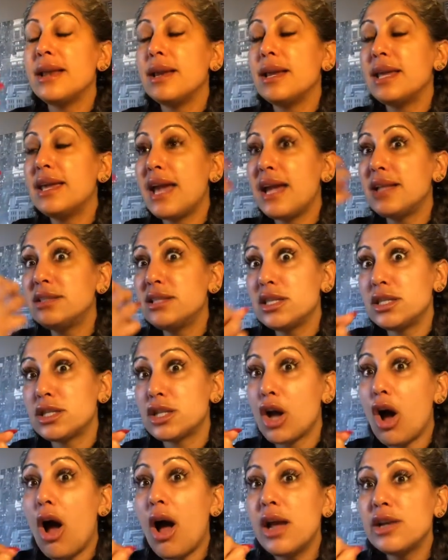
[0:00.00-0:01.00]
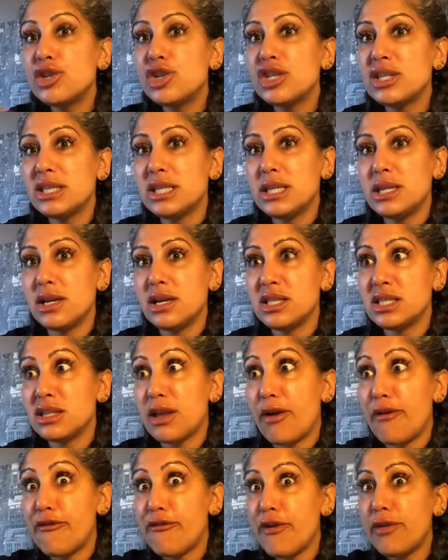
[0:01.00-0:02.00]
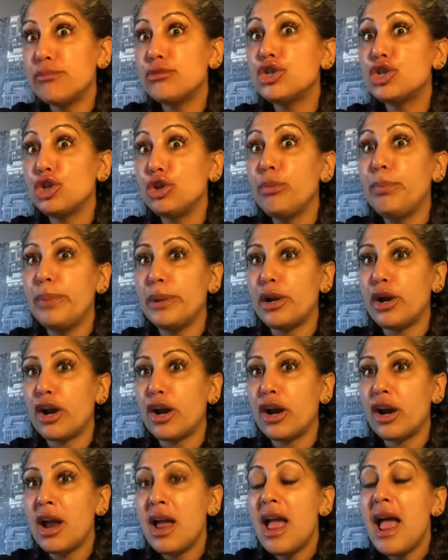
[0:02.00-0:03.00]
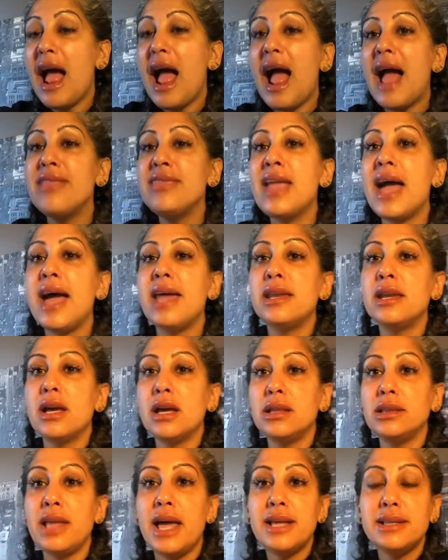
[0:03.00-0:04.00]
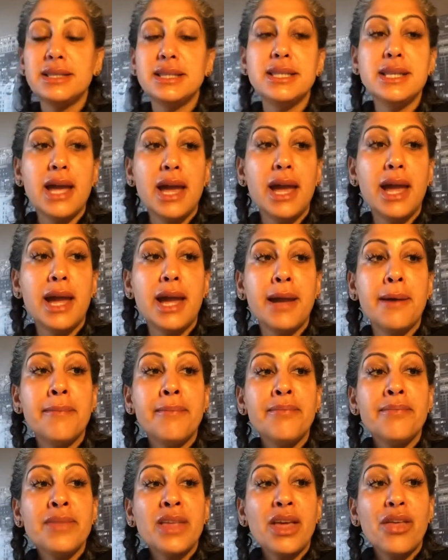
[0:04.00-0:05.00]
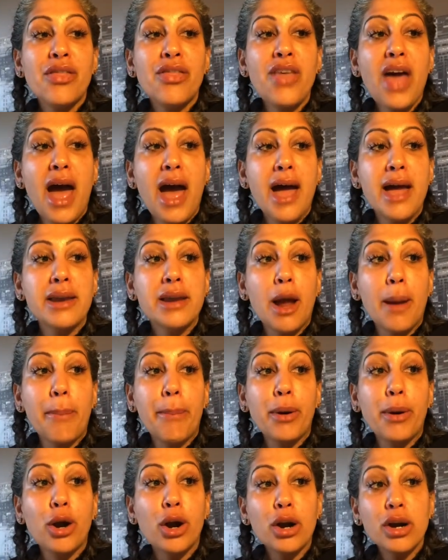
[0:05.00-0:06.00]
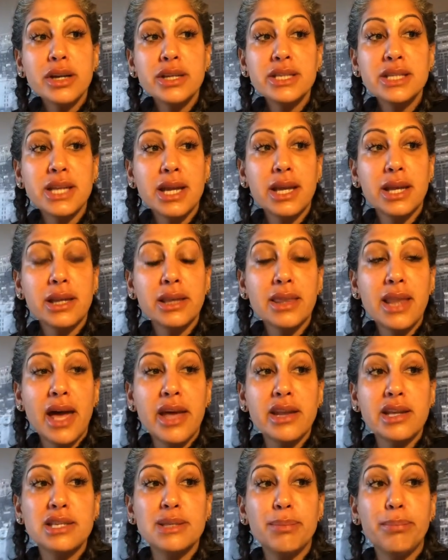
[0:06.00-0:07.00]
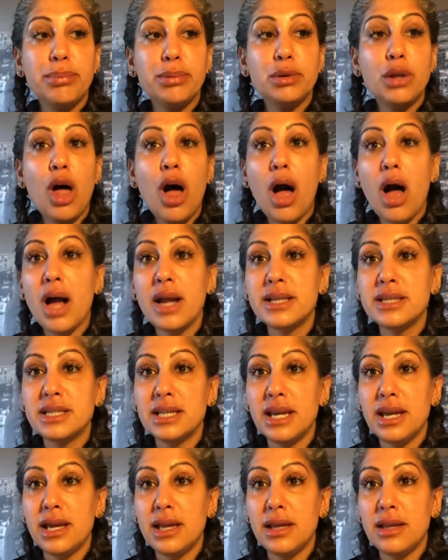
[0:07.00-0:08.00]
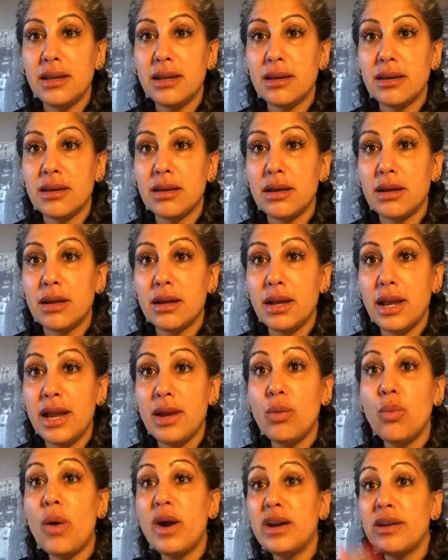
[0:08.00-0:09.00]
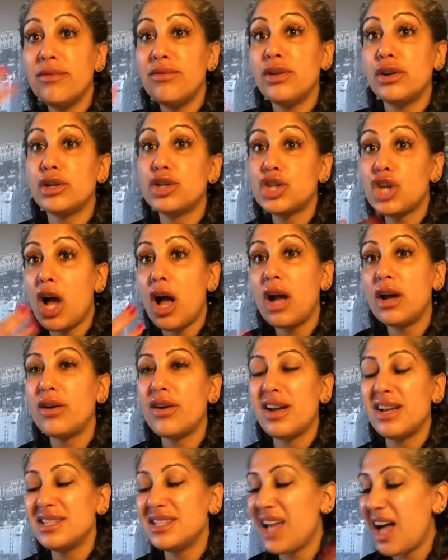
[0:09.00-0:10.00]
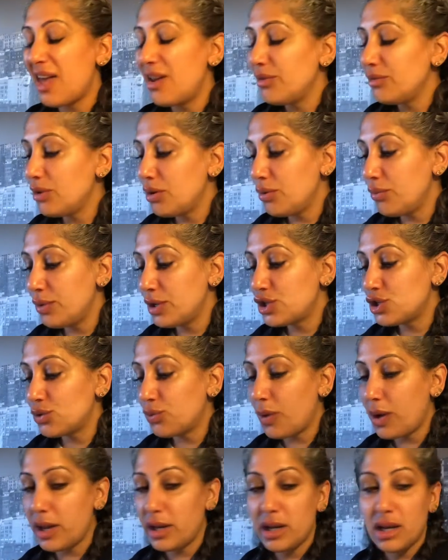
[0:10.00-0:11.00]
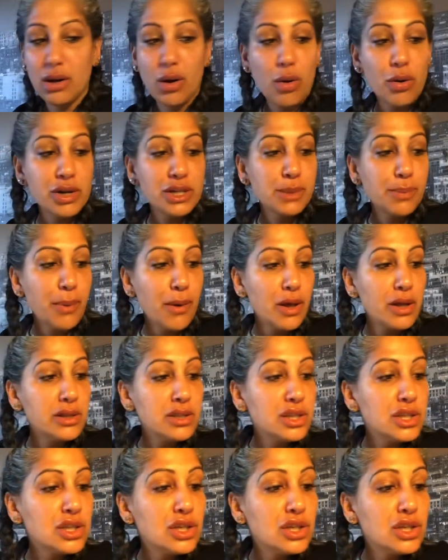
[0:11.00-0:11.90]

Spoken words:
gets its consciousness from Jupiter. And then let's say that a person that is blocked in one of their chakras, I don't know which one corresponds